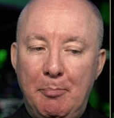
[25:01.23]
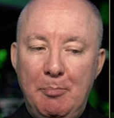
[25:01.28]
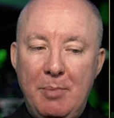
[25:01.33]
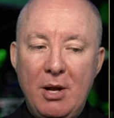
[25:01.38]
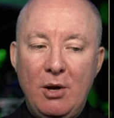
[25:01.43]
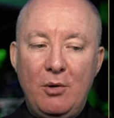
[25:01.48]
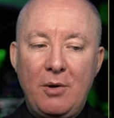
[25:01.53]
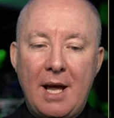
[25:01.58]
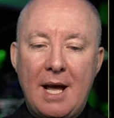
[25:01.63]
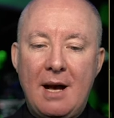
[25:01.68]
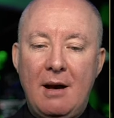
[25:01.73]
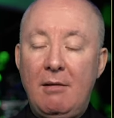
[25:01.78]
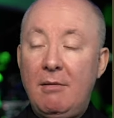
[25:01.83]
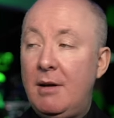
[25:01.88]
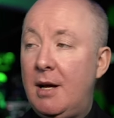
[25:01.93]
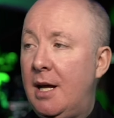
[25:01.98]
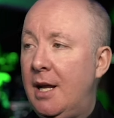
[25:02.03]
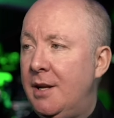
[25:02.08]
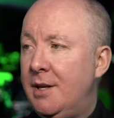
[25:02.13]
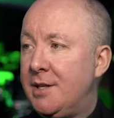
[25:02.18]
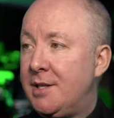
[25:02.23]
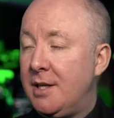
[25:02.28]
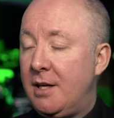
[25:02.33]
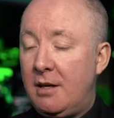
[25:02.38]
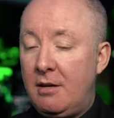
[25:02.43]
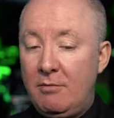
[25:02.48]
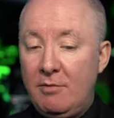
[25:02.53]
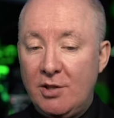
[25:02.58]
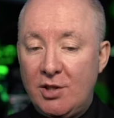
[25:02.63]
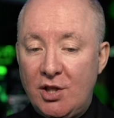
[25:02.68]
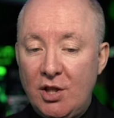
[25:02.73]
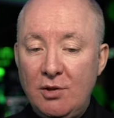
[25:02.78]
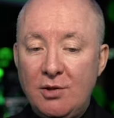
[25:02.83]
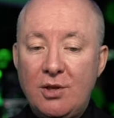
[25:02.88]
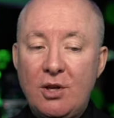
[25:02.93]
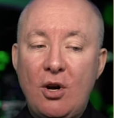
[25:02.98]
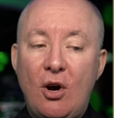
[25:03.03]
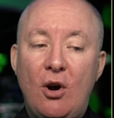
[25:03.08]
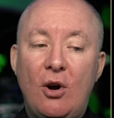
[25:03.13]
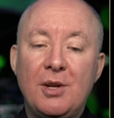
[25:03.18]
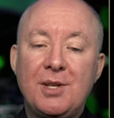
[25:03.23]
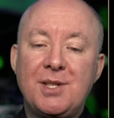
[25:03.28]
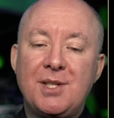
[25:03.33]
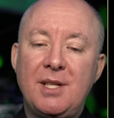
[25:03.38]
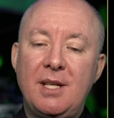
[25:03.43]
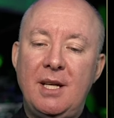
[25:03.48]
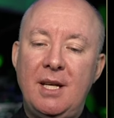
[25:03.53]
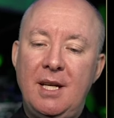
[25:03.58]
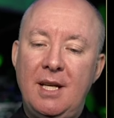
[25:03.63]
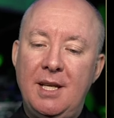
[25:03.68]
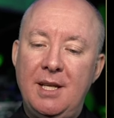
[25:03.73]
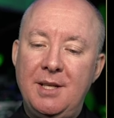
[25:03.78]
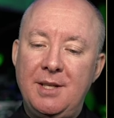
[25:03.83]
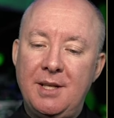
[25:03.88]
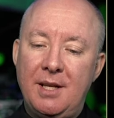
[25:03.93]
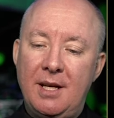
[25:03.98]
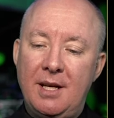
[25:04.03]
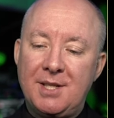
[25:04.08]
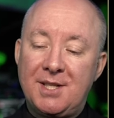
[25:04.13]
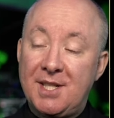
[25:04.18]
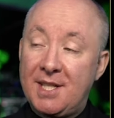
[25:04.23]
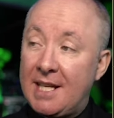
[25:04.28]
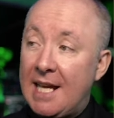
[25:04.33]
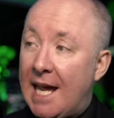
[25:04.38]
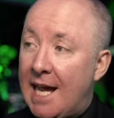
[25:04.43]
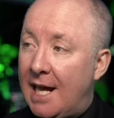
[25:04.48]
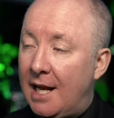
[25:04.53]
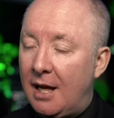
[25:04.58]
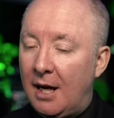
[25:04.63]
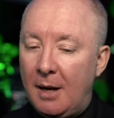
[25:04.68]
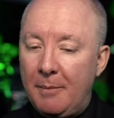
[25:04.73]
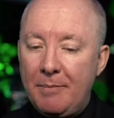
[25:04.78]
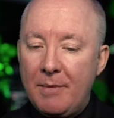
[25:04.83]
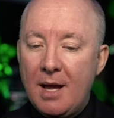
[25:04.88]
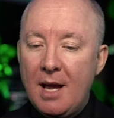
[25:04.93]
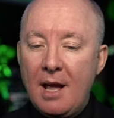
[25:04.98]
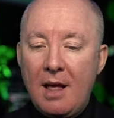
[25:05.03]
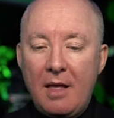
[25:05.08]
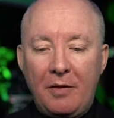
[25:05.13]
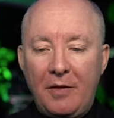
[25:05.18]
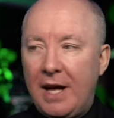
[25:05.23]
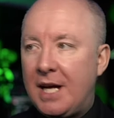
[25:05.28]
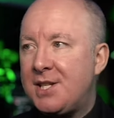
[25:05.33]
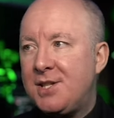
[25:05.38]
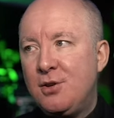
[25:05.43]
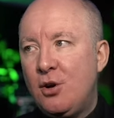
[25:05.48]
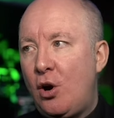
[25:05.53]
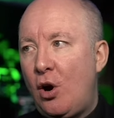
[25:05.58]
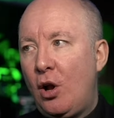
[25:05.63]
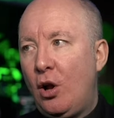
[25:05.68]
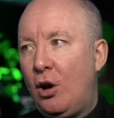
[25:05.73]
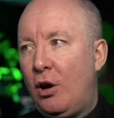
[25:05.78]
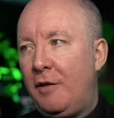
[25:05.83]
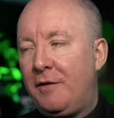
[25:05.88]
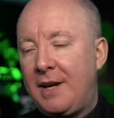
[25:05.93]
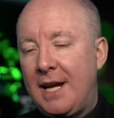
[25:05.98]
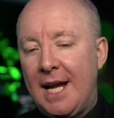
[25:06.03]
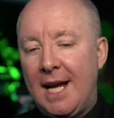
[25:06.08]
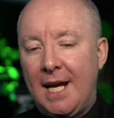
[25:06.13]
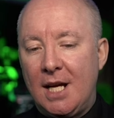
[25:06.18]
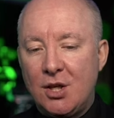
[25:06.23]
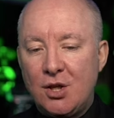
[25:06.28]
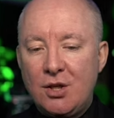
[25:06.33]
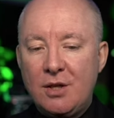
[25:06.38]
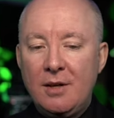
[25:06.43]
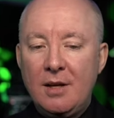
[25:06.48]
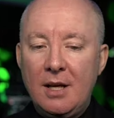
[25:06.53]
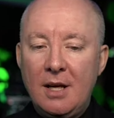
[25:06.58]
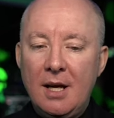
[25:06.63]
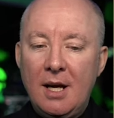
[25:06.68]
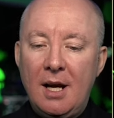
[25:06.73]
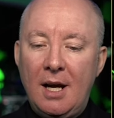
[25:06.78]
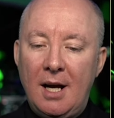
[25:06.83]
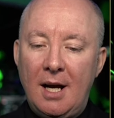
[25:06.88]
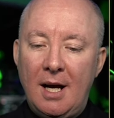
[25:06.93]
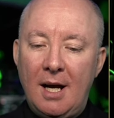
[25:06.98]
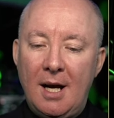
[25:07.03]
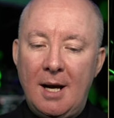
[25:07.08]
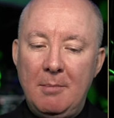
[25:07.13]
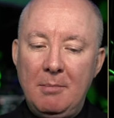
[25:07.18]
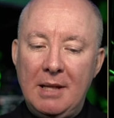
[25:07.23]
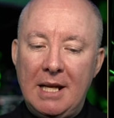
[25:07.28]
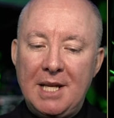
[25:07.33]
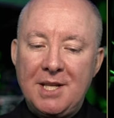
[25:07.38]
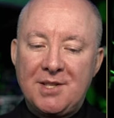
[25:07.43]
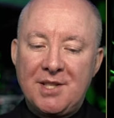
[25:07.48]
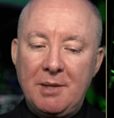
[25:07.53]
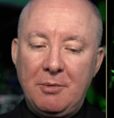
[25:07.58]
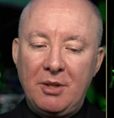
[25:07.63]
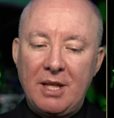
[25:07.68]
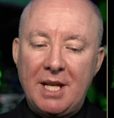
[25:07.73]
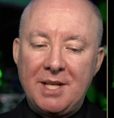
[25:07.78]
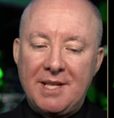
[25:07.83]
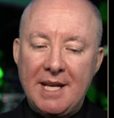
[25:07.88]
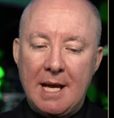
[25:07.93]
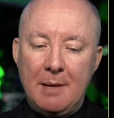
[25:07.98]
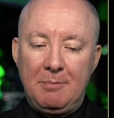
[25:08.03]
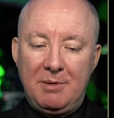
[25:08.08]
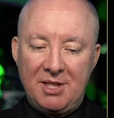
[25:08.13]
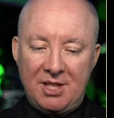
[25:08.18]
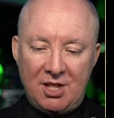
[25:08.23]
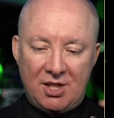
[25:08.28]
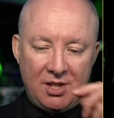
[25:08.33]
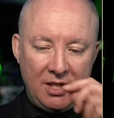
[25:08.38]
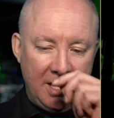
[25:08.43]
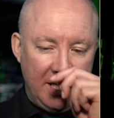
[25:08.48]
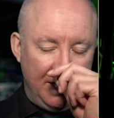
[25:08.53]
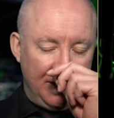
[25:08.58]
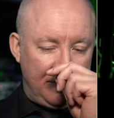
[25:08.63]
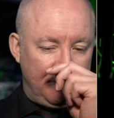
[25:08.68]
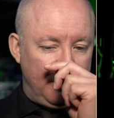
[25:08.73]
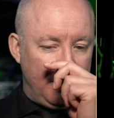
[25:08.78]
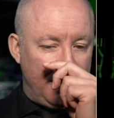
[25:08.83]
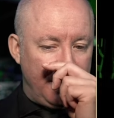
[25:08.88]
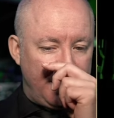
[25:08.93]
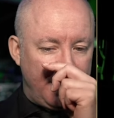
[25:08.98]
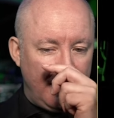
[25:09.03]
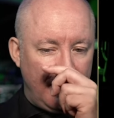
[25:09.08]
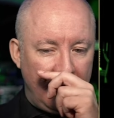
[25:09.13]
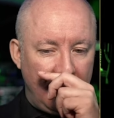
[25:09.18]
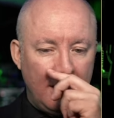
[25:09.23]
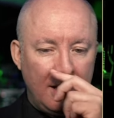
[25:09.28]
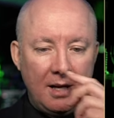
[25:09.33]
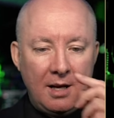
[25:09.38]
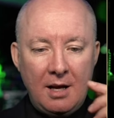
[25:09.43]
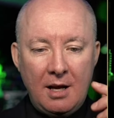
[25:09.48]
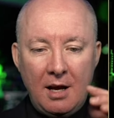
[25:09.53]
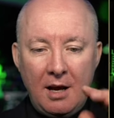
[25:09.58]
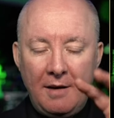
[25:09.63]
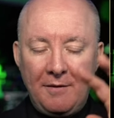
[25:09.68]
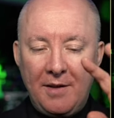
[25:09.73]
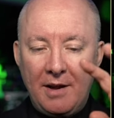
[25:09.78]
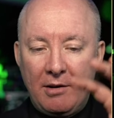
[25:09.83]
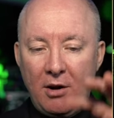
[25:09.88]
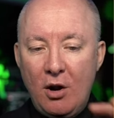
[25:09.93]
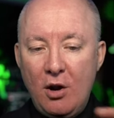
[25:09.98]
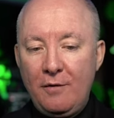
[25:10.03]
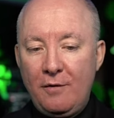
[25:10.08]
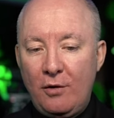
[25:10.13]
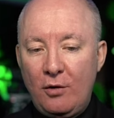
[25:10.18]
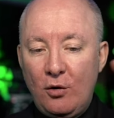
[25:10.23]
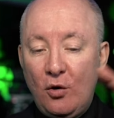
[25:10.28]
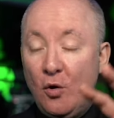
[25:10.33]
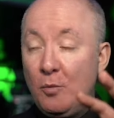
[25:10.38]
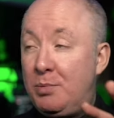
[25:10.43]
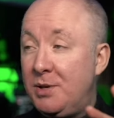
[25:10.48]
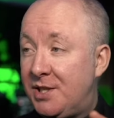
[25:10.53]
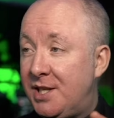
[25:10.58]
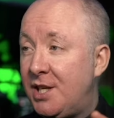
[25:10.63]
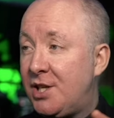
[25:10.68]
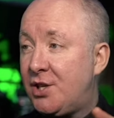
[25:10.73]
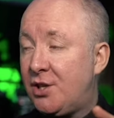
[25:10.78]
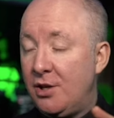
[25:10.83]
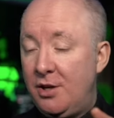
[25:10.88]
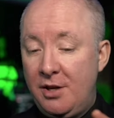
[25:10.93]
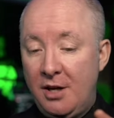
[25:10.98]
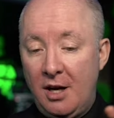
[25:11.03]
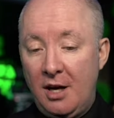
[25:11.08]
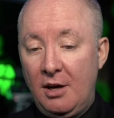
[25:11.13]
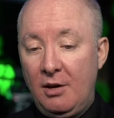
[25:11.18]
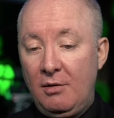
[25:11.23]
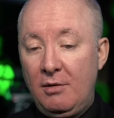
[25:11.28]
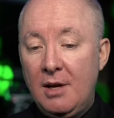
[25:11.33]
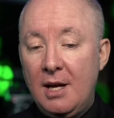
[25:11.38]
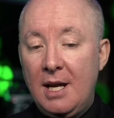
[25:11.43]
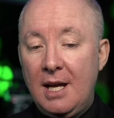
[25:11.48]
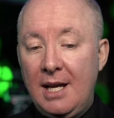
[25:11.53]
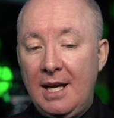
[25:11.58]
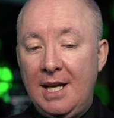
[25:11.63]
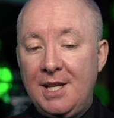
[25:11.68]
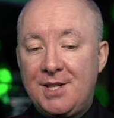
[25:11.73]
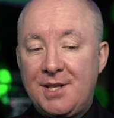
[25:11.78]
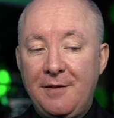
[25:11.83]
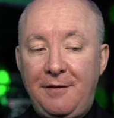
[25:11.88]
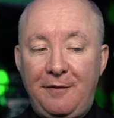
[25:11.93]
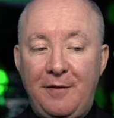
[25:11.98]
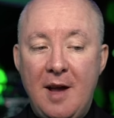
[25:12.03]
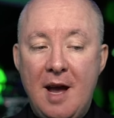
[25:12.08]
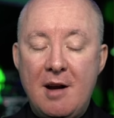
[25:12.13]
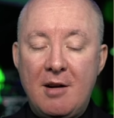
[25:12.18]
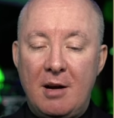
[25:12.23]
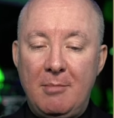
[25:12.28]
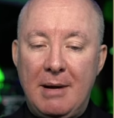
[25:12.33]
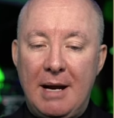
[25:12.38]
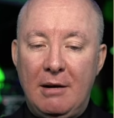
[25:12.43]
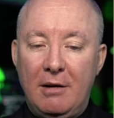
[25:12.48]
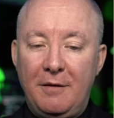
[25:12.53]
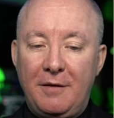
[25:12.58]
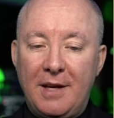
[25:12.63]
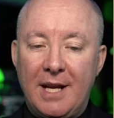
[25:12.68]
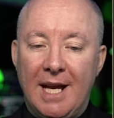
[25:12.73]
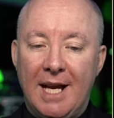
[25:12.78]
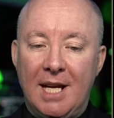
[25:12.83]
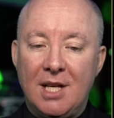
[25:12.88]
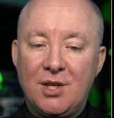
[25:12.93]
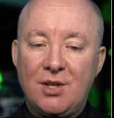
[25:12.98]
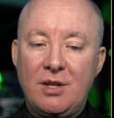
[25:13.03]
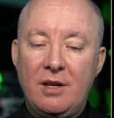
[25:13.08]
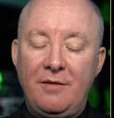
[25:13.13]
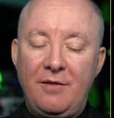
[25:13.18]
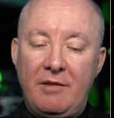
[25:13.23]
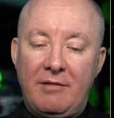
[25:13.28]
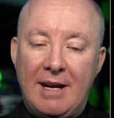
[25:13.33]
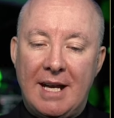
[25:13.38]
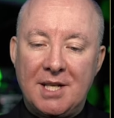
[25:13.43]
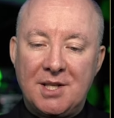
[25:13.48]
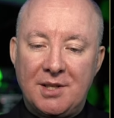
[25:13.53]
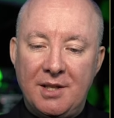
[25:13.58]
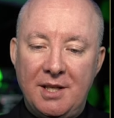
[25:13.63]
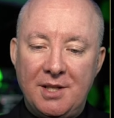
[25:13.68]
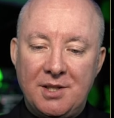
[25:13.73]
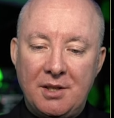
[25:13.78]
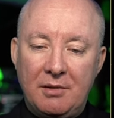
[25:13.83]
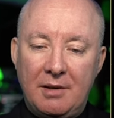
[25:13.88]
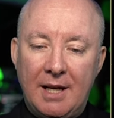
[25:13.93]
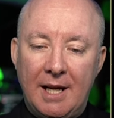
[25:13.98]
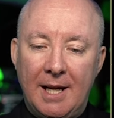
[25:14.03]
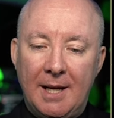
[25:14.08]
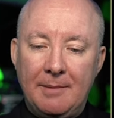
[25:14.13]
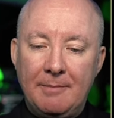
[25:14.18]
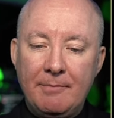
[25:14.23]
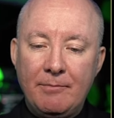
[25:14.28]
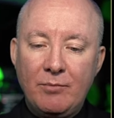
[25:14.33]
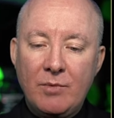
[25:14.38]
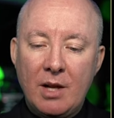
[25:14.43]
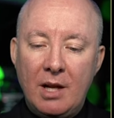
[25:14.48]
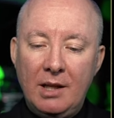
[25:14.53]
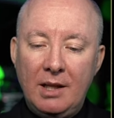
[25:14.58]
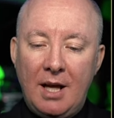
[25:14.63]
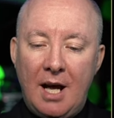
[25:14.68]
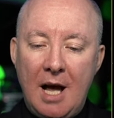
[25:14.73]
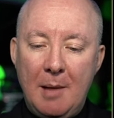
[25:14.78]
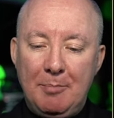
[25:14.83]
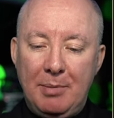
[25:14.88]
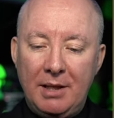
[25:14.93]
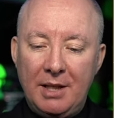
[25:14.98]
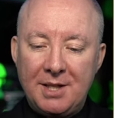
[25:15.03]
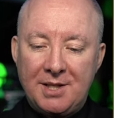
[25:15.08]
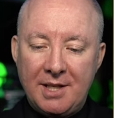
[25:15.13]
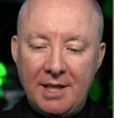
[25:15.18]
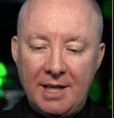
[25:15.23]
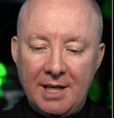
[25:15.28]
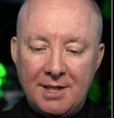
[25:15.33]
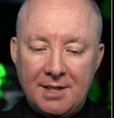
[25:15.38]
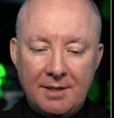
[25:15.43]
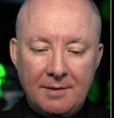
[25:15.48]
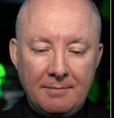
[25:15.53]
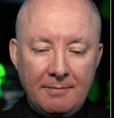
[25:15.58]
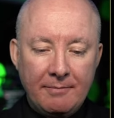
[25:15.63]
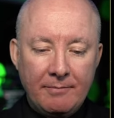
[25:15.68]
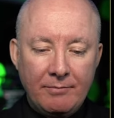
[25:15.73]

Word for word: build out and reduce costs and scale up, that's not a lot of cash. Let's see what their debt position is. But of their overall position, though, it's a fair amount of cash of their assets. Okay. Liabilities.